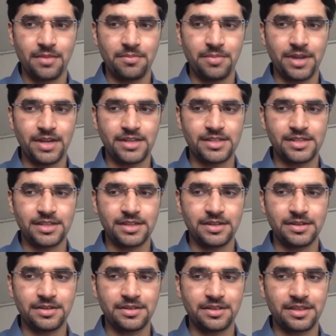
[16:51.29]
But
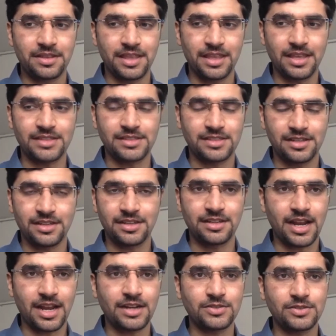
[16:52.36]
yes, and
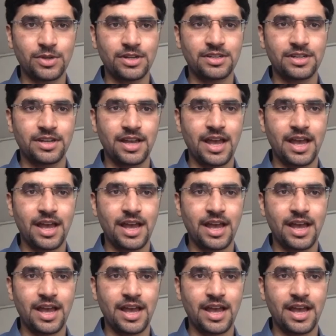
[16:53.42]
that is what